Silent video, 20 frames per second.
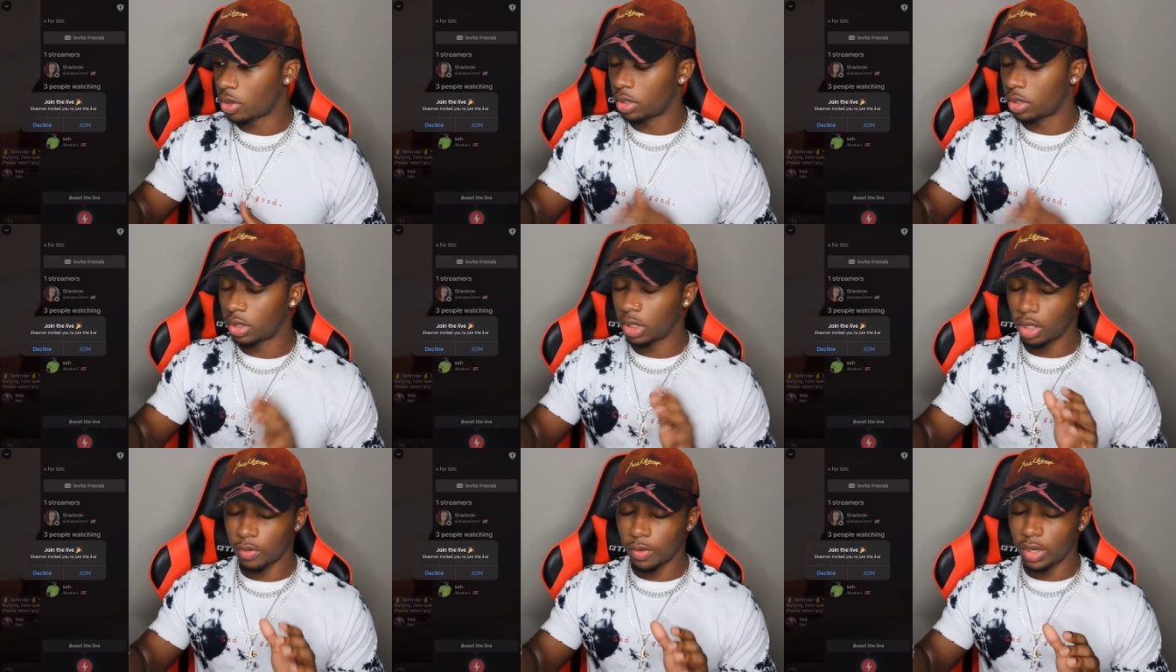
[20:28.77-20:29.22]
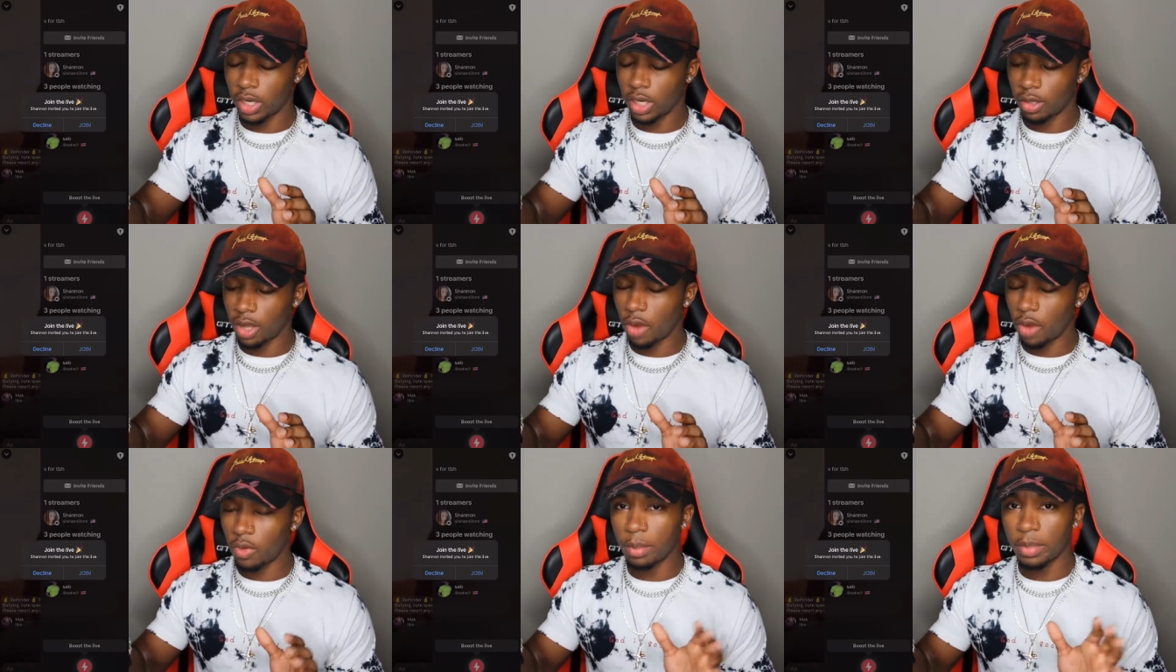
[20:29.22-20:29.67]
on. Y'all ready?
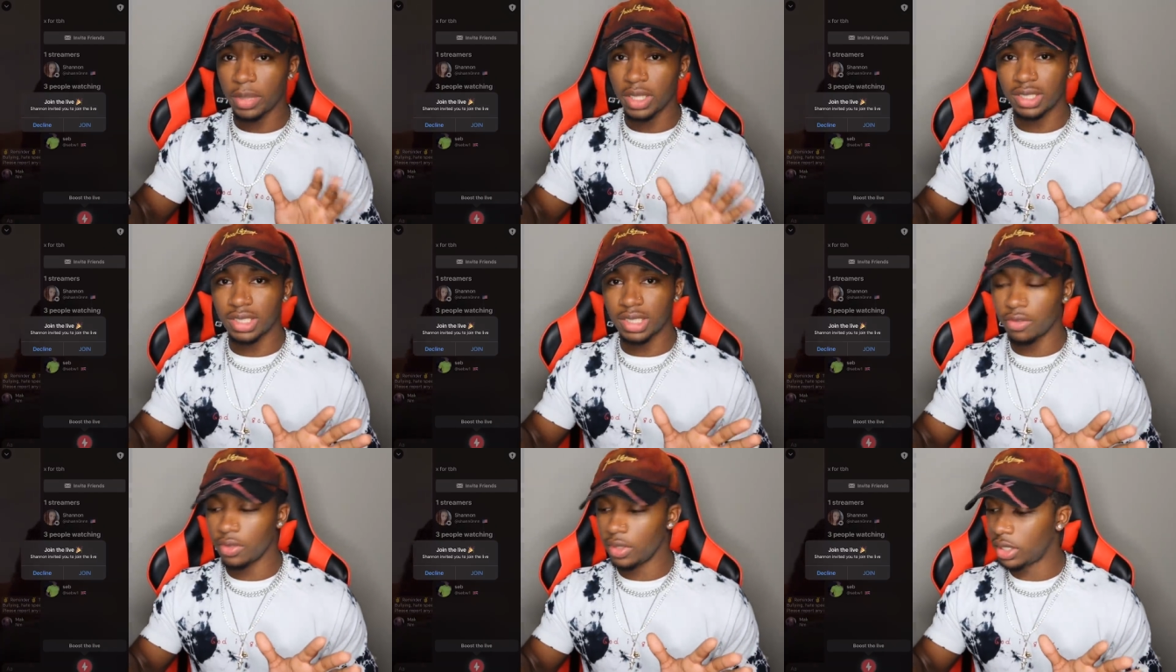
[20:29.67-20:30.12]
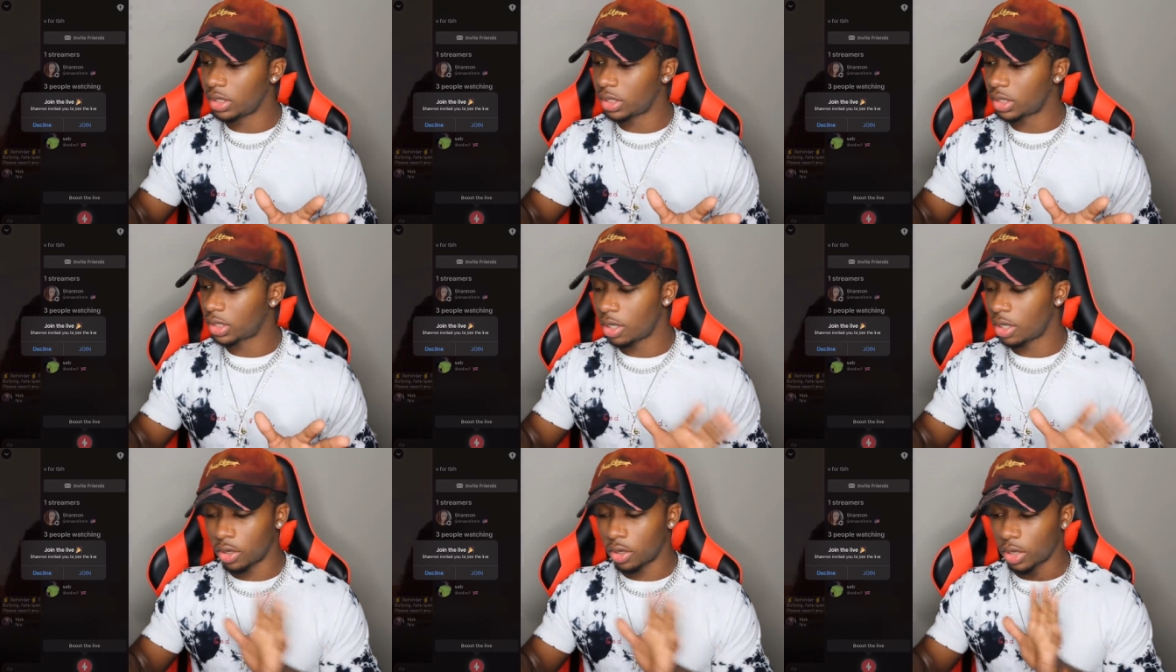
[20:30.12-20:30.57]
Are oh, we being
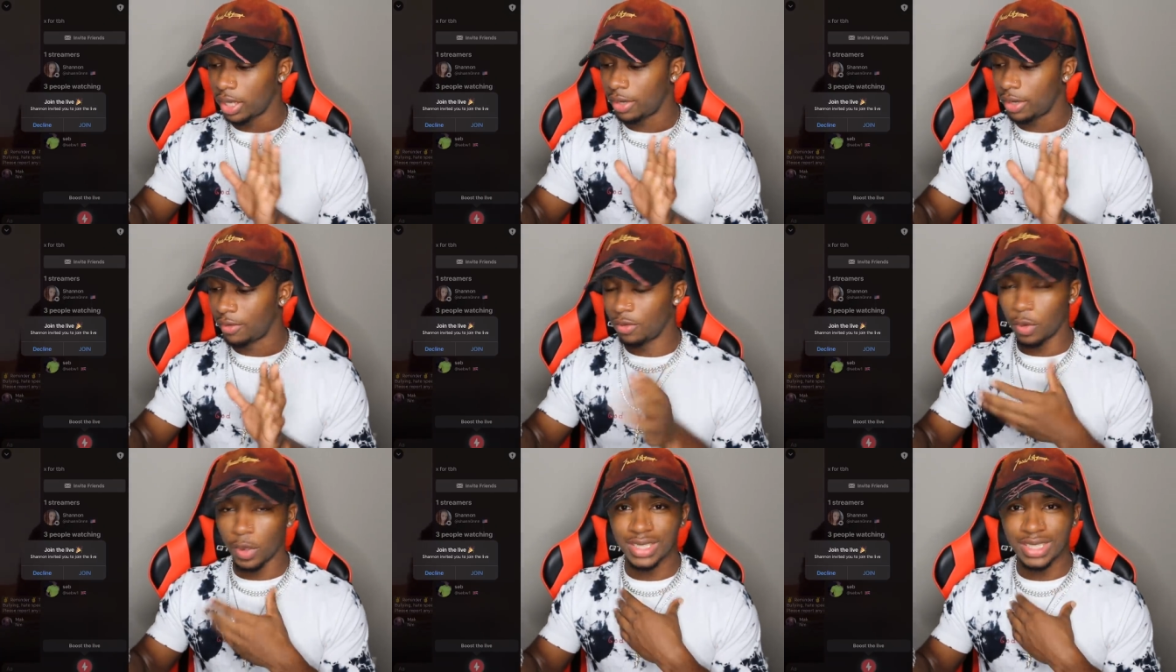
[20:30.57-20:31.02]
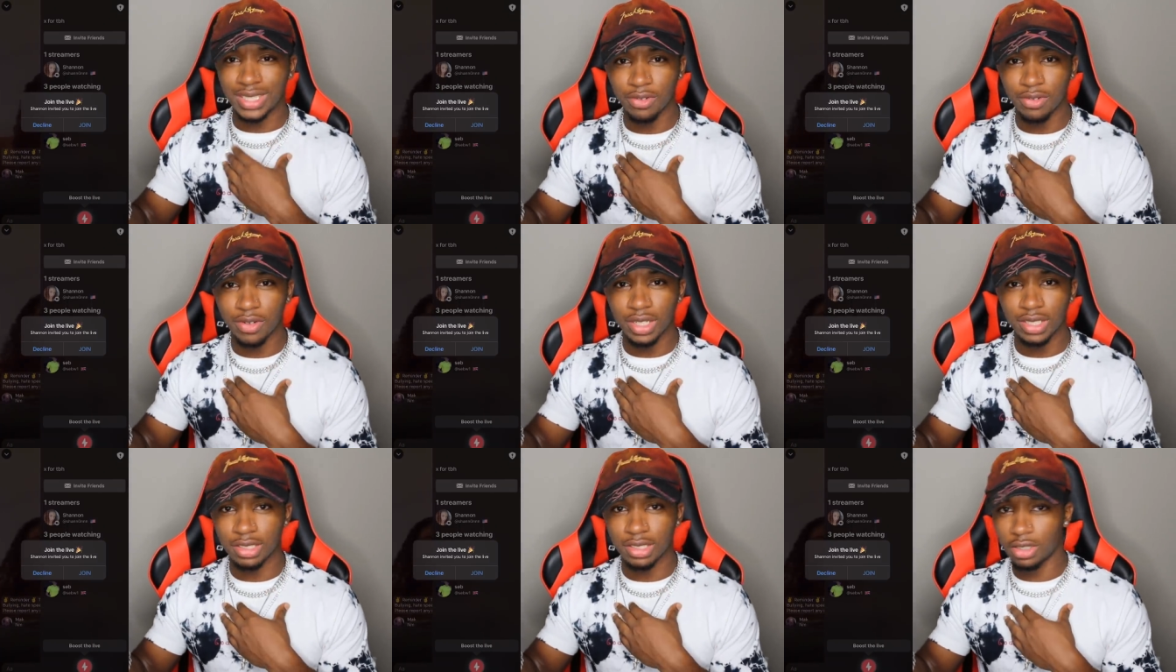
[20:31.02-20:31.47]
serious? Okay, no, wait,
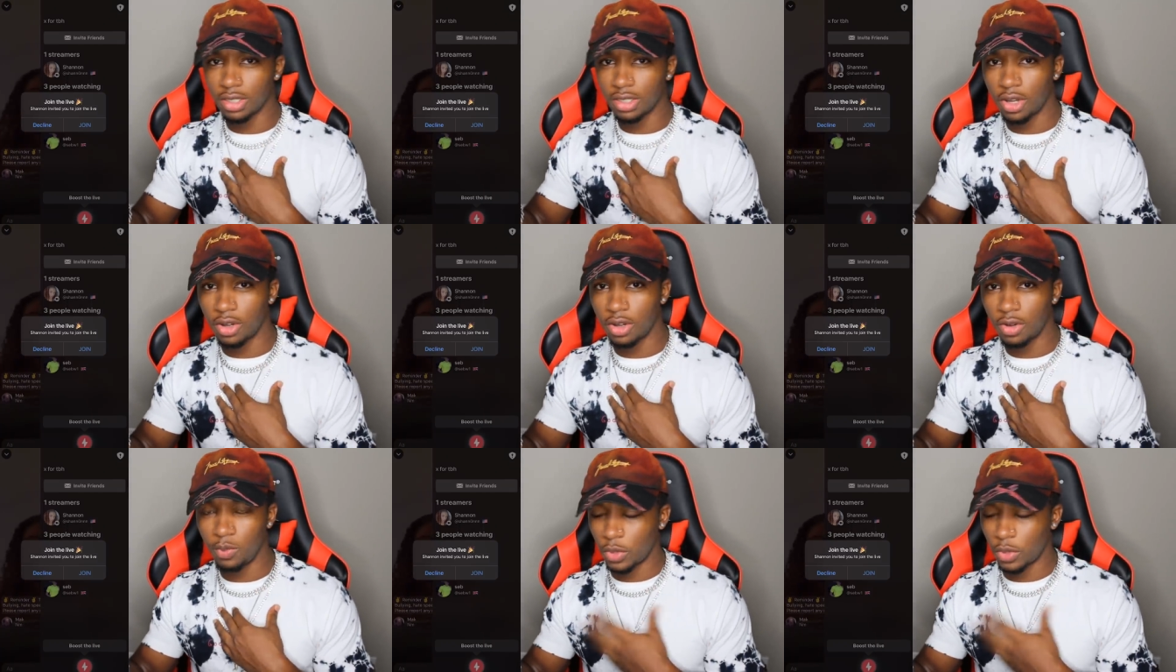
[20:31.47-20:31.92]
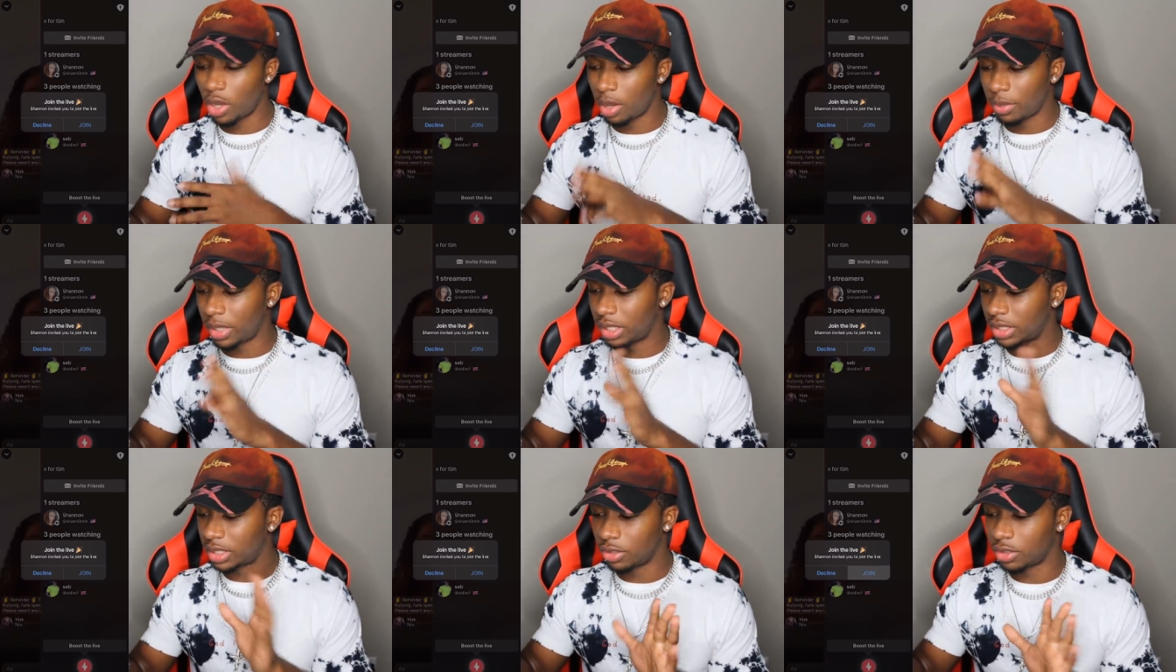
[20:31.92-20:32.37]
serious or no? No,
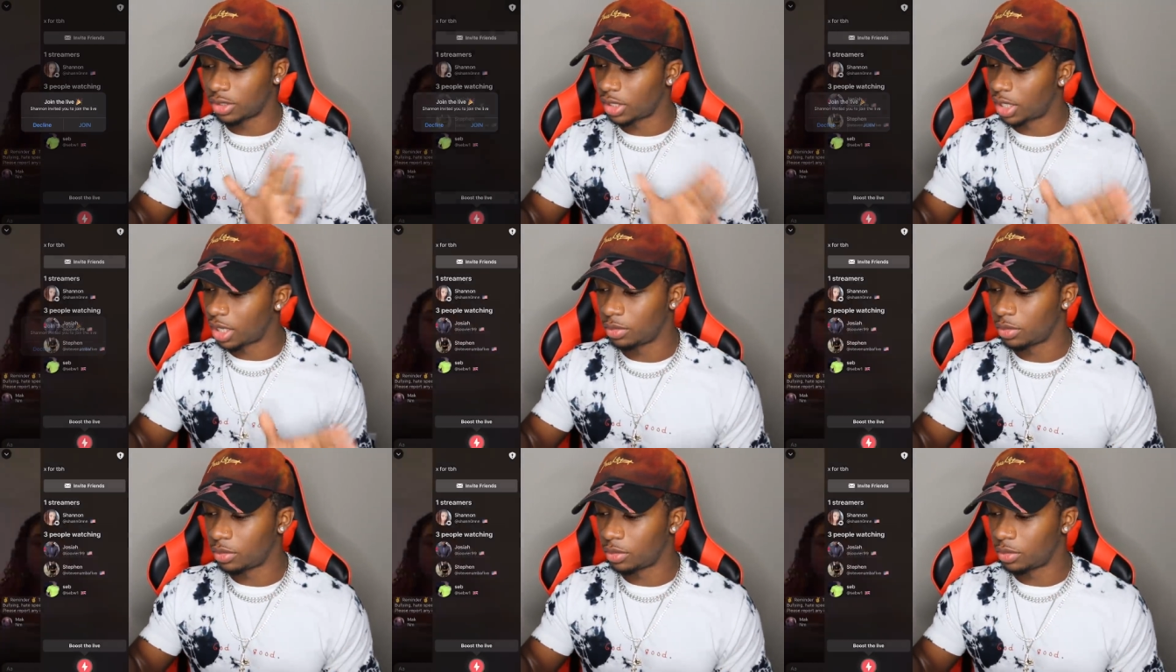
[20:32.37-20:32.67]
I'm not serious No.